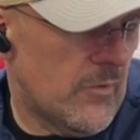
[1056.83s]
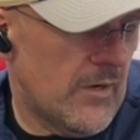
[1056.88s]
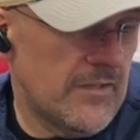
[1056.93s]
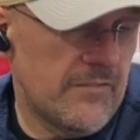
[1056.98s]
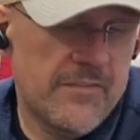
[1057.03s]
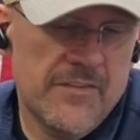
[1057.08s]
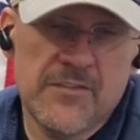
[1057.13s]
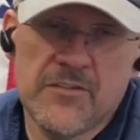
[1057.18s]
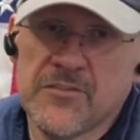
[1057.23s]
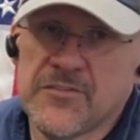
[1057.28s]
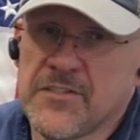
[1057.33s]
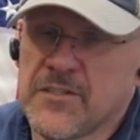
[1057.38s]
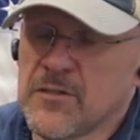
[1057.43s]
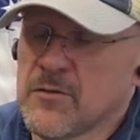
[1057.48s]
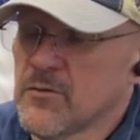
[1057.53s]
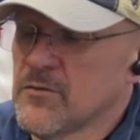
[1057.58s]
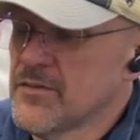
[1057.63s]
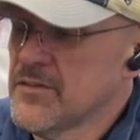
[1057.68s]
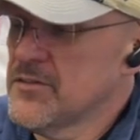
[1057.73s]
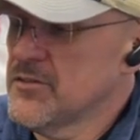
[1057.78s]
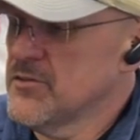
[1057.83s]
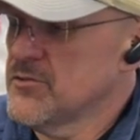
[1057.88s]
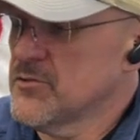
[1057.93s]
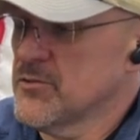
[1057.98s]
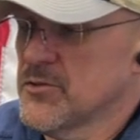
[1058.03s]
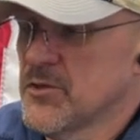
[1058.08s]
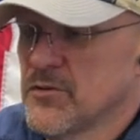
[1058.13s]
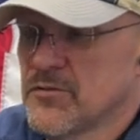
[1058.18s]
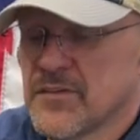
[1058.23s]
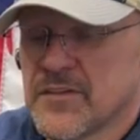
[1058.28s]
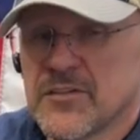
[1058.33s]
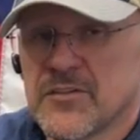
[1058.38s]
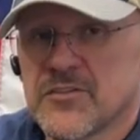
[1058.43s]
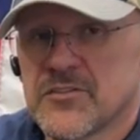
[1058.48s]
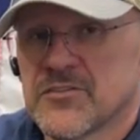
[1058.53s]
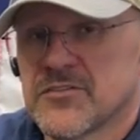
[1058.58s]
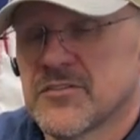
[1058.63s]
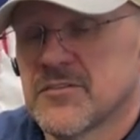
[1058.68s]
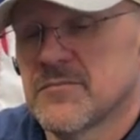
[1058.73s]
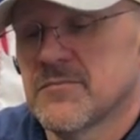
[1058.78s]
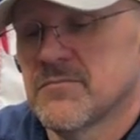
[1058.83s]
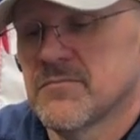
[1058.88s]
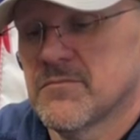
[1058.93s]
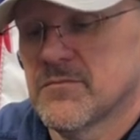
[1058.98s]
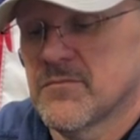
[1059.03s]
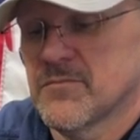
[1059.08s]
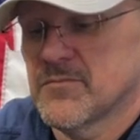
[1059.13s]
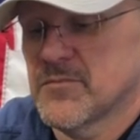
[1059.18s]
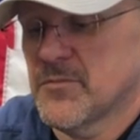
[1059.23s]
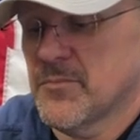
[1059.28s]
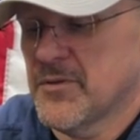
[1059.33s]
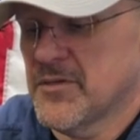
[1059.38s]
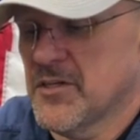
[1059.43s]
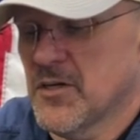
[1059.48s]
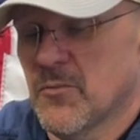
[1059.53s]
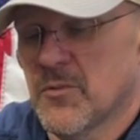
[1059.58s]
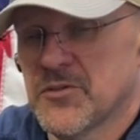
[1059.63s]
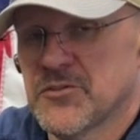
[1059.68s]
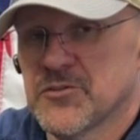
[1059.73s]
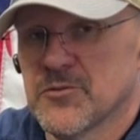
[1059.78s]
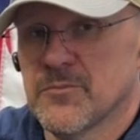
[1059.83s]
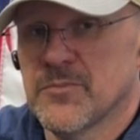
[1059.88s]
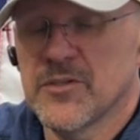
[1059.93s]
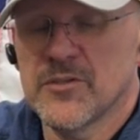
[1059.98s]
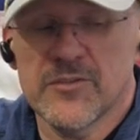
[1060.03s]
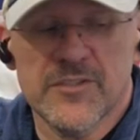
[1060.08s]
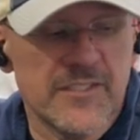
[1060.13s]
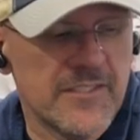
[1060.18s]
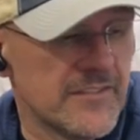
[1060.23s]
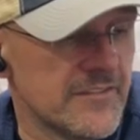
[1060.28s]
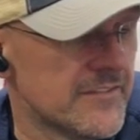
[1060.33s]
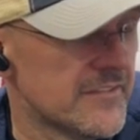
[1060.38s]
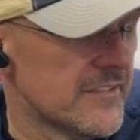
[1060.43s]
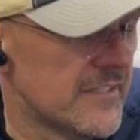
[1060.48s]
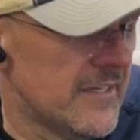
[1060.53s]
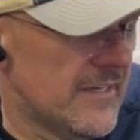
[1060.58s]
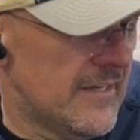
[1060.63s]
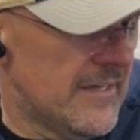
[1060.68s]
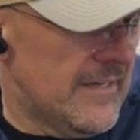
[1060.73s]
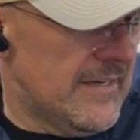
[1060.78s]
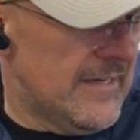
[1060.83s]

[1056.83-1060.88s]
wide fenders, narrow fenders, or no fenders, depending on what your build is.